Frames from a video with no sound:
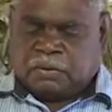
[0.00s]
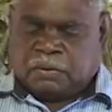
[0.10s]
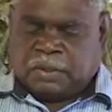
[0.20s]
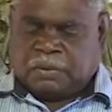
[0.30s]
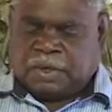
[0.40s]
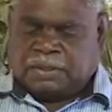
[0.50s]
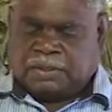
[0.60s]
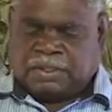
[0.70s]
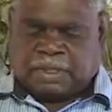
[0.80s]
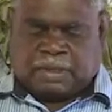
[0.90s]
We want to
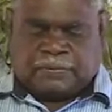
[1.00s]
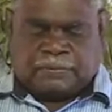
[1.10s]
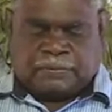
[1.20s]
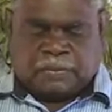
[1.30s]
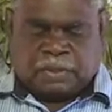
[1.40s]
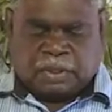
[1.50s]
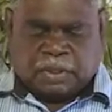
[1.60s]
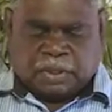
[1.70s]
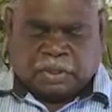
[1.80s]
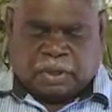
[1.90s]
see
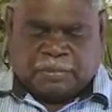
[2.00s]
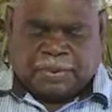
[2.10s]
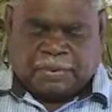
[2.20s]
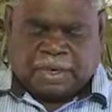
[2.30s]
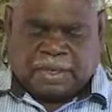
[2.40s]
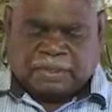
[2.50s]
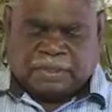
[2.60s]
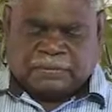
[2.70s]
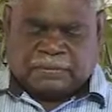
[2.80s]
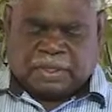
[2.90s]
compromise
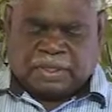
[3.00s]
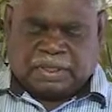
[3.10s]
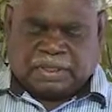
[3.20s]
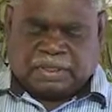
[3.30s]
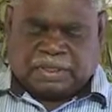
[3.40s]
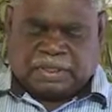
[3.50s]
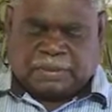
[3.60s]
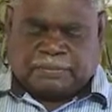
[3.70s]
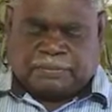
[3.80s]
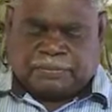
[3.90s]
in this
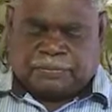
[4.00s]
system.